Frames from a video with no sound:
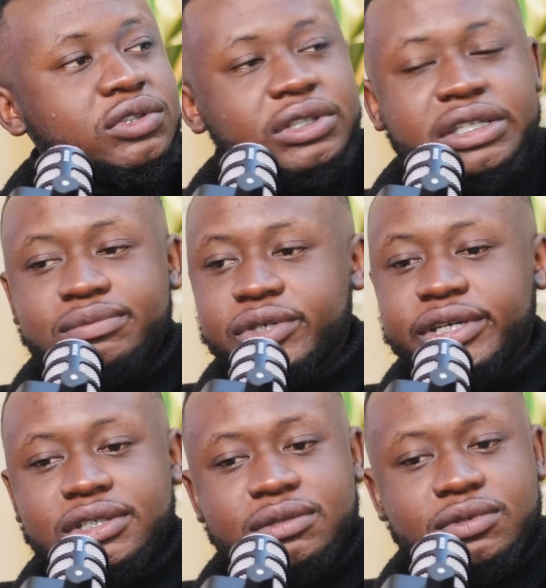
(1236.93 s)
So keep
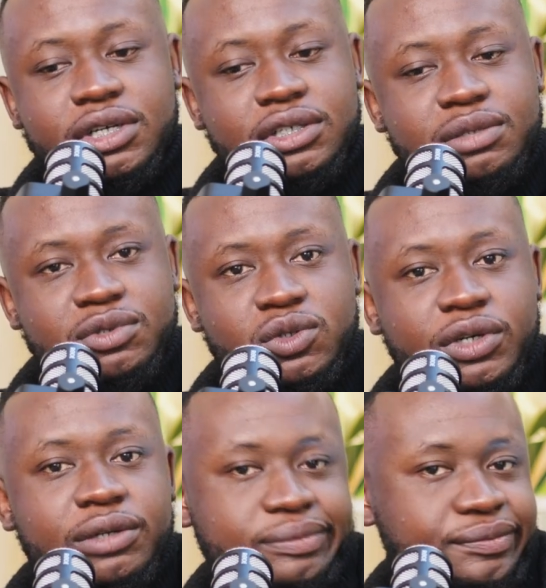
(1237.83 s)
trying, keep
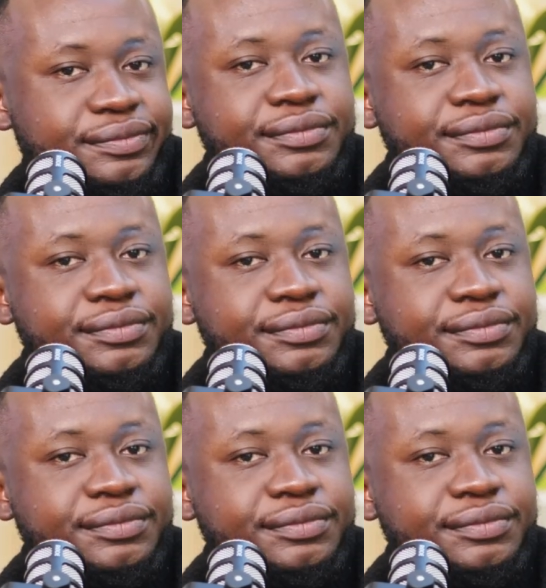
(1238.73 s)
showing up.